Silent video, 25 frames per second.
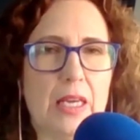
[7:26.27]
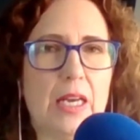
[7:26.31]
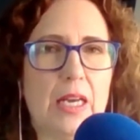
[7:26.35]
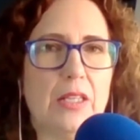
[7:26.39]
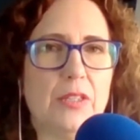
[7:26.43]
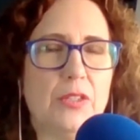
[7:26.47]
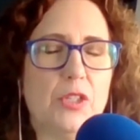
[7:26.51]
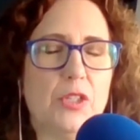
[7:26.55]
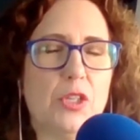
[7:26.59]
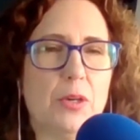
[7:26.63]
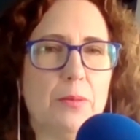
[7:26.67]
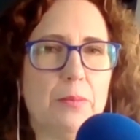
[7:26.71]
And I
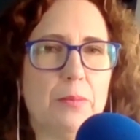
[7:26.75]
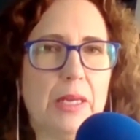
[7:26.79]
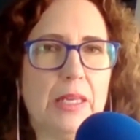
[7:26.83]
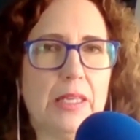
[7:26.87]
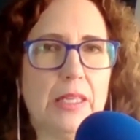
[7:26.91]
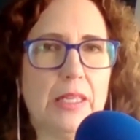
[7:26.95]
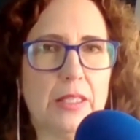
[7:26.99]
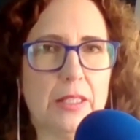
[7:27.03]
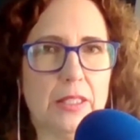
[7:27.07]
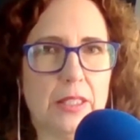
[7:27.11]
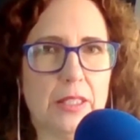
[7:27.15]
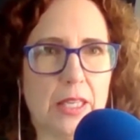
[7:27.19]
start
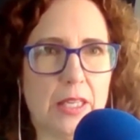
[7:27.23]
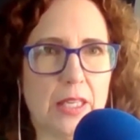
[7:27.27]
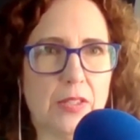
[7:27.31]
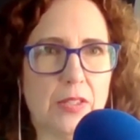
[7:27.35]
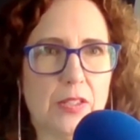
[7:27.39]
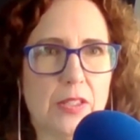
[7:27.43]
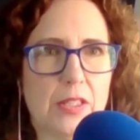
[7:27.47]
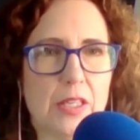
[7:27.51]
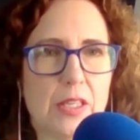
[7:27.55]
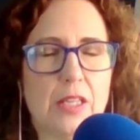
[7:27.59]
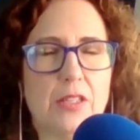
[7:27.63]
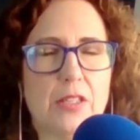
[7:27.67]
making a
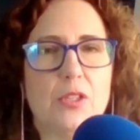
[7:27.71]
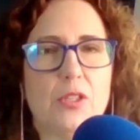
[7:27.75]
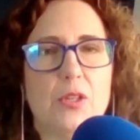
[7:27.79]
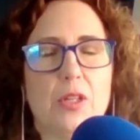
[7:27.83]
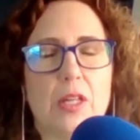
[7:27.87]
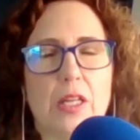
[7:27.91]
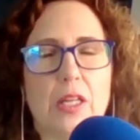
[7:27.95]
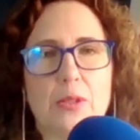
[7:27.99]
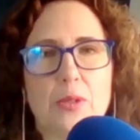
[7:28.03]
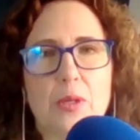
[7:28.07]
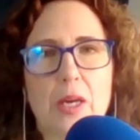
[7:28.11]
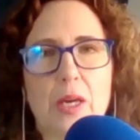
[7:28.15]
list. And so
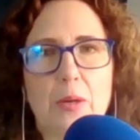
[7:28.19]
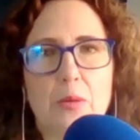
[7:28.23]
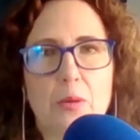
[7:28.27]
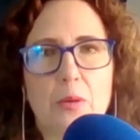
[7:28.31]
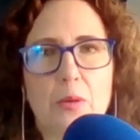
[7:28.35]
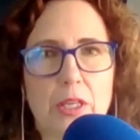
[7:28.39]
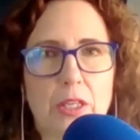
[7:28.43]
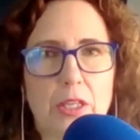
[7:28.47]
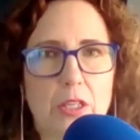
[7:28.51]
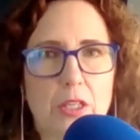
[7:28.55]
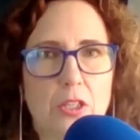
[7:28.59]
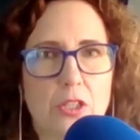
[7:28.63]
that's what I
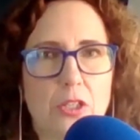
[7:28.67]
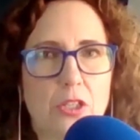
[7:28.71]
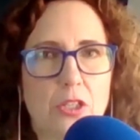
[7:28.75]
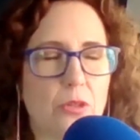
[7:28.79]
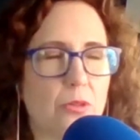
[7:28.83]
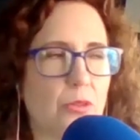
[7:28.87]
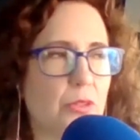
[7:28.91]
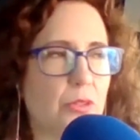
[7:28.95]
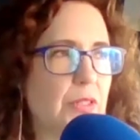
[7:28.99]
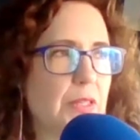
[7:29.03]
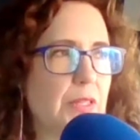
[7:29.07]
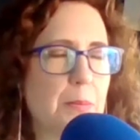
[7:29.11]
want you to
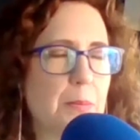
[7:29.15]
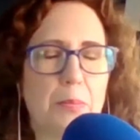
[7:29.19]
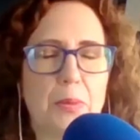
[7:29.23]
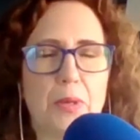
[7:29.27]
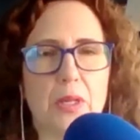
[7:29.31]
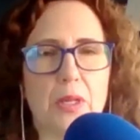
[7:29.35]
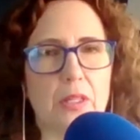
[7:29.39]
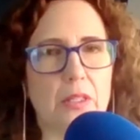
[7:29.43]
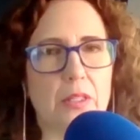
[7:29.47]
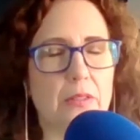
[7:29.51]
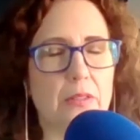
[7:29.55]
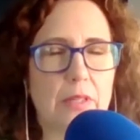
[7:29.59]
do.
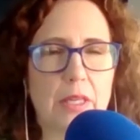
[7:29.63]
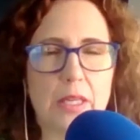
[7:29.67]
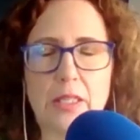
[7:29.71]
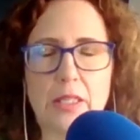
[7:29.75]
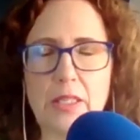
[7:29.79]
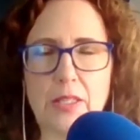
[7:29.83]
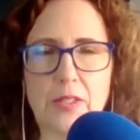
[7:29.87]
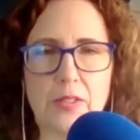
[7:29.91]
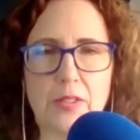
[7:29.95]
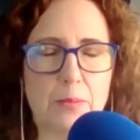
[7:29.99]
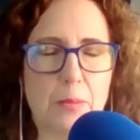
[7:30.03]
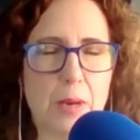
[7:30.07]
Simple. It
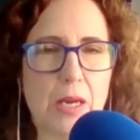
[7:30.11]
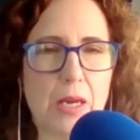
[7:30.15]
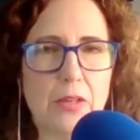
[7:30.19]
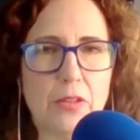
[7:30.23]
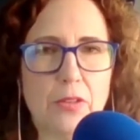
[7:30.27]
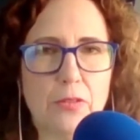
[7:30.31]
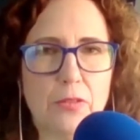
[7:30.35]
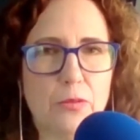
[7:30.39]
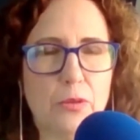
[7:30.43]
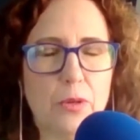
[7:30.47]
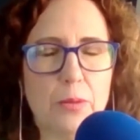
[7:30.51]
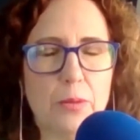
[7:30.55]
doesn't matter
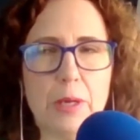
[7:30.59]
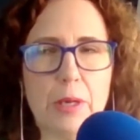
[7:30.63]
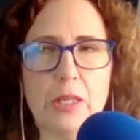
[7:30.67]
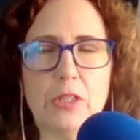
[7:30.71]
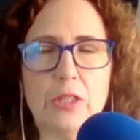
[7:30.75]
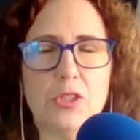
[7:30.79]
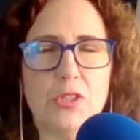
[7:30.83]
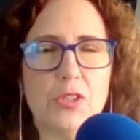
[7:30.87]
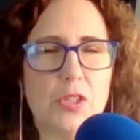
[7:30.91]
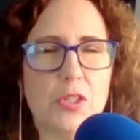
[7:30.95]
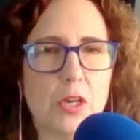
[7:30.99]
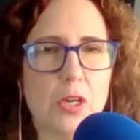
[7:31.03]
the format.
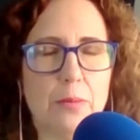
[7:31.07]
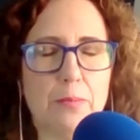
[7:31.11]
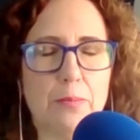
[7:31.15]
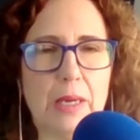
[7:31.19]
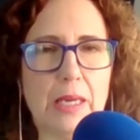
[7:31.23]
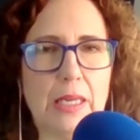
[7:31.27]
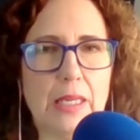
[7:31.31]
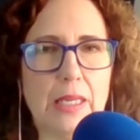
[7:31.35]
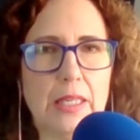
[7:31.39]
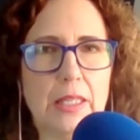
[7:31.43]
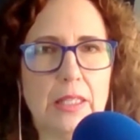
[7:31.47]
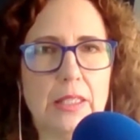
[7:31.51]
Just start
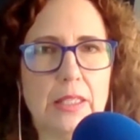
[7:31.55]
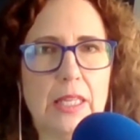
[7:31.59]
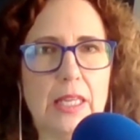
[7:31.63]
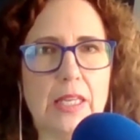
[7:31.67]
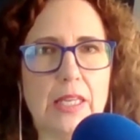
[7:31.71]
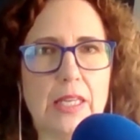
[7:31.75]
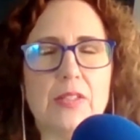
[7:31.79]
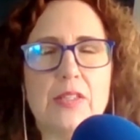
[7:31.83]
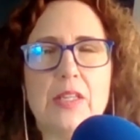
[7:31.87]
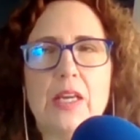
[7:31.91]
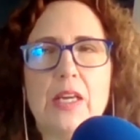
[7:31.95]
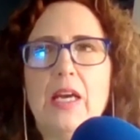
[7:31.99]
making a
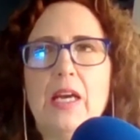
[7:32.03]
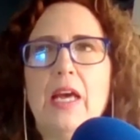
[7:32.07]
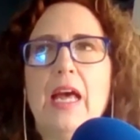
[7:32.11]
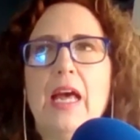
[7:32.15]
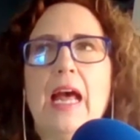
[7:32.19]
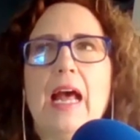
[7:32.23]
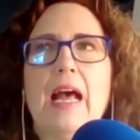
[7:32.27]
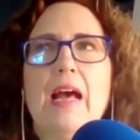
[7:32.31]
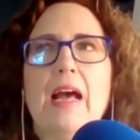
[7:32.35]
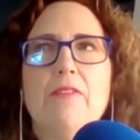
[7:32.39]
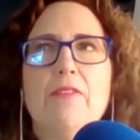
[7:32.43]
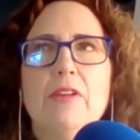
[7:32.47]
list.
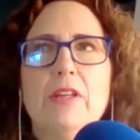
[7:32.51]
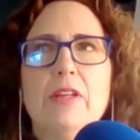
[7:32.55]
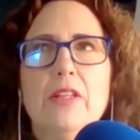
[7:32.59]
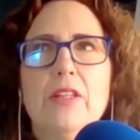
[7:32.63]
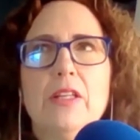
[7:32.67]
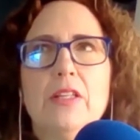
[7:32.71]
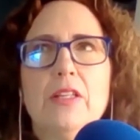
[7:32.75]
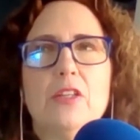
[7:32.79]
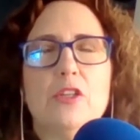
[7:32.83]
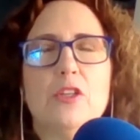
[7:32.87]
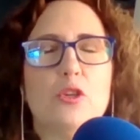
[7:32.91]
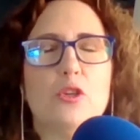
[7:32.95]

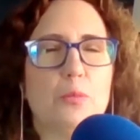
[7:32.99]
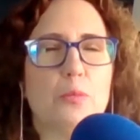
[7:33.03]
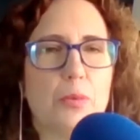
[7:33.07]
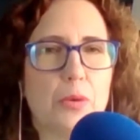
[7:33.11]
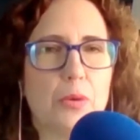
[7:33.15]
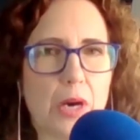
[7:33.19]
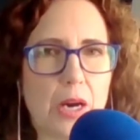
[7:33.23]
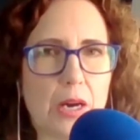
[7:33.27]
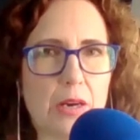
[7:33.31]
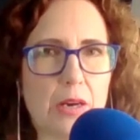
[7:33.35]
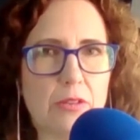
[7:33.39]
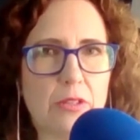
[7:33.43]
Everything that you're
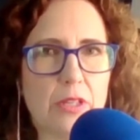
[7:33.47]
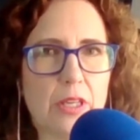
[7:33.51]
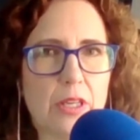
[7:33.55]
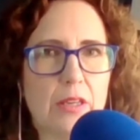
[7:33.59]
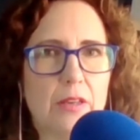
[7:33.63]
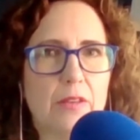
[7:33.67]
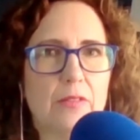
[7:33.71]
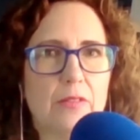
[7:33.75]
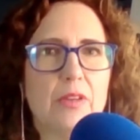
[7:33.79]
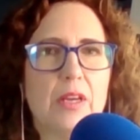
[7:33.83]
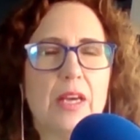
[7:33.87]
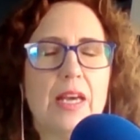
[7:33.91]
proud
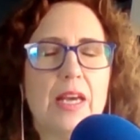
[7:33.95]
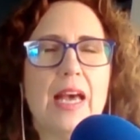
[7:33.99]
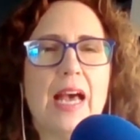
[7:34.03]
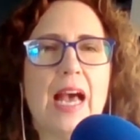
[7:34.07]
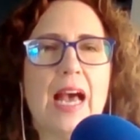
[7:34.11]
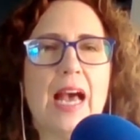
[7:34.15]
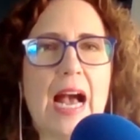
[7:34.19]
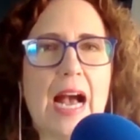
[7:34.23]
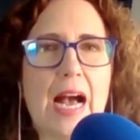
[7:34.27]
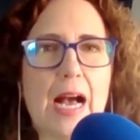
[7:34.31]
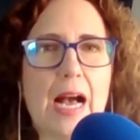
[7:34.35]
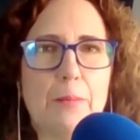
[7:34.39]
of,
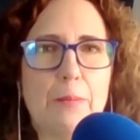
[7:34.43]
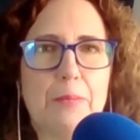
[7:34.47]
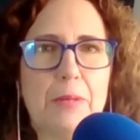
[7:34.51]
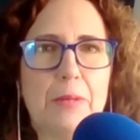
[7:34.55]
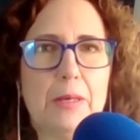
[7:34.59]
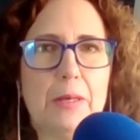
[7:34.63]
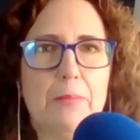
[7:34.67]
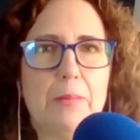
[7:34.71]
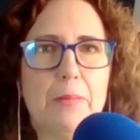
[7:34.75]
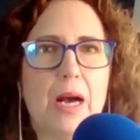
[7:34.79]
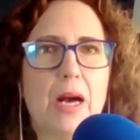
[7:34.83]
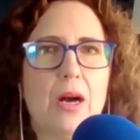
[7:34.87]

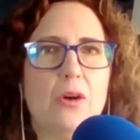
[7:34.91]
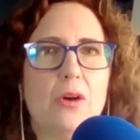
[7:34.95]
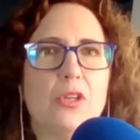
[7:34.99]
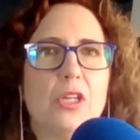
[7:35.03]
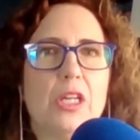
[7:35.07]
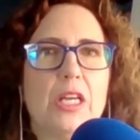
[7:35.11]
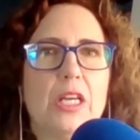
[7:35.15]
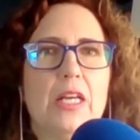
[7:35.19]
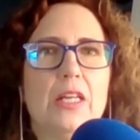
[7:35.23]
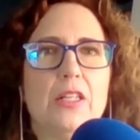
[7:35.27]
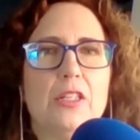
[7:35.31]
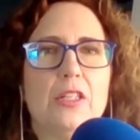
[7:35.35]
happy
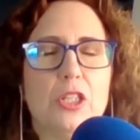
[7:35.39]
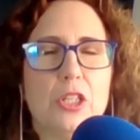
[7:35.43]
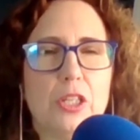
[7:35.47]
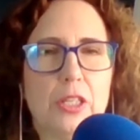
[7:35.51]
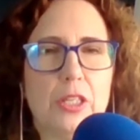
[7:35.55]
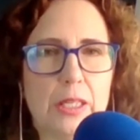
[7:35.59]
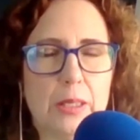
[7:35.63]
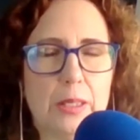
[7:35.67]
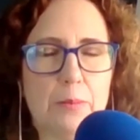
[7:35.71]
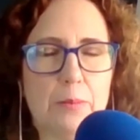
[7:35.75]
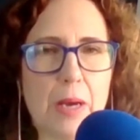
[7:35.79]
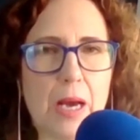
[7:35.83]
about,
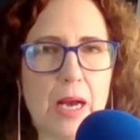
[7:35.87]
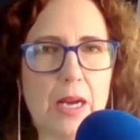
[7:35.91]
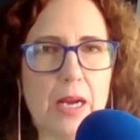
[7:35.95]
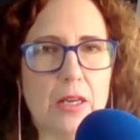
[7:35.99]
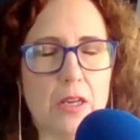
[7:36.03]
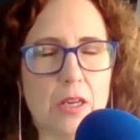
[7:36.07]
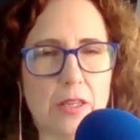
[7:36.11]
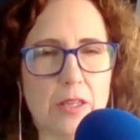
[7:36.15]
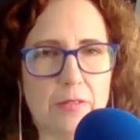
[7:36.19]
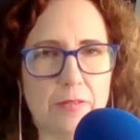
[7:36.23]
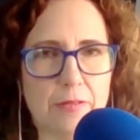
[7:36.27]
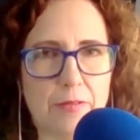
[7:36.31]
looking back
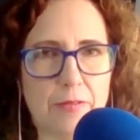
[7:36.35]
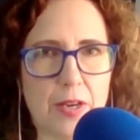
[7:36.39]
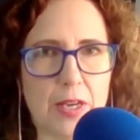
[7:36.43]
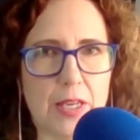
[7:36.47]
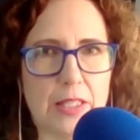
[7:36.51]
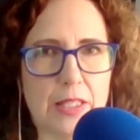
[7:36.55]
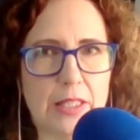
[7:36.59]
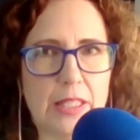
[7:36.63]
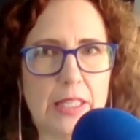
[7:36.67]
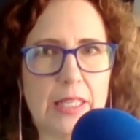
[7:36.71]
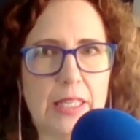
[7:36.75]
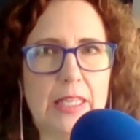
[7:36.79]
on
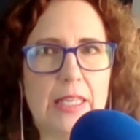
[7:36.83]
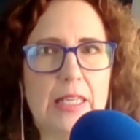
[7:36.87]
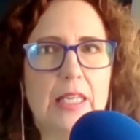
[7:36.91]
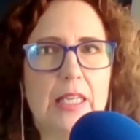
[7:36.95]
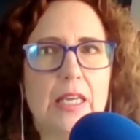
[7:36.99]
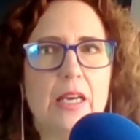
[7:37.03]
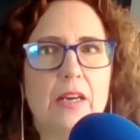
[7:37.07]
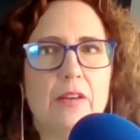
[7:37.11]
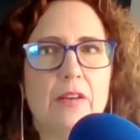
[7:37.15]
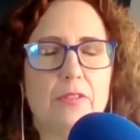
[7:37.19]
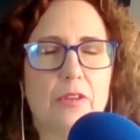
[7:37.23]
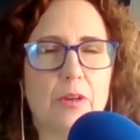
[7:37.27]
fondly
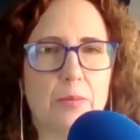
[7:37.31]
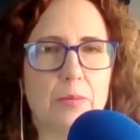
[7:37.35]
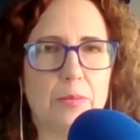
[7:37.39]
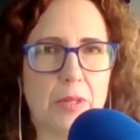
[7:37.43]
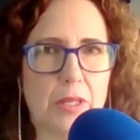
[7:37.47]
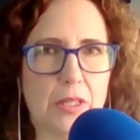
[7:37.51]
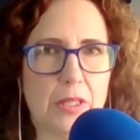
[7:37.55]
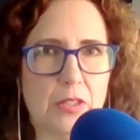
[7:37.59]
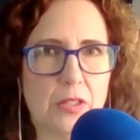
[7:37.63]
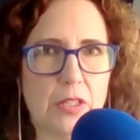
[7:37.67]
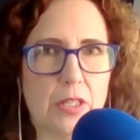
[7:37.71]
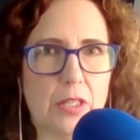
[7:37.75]
from
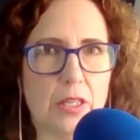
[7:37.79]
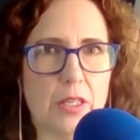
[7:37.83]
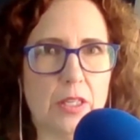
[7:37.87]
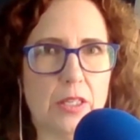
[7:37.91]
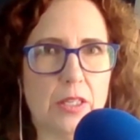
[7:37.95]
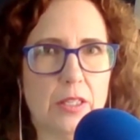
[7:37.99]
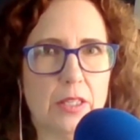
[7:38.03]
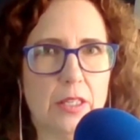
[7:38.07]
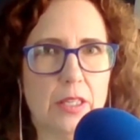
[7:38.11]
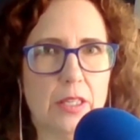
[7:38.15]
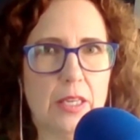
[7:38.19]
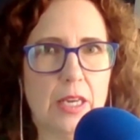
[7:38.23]
this
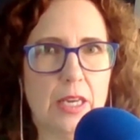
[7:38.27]
year.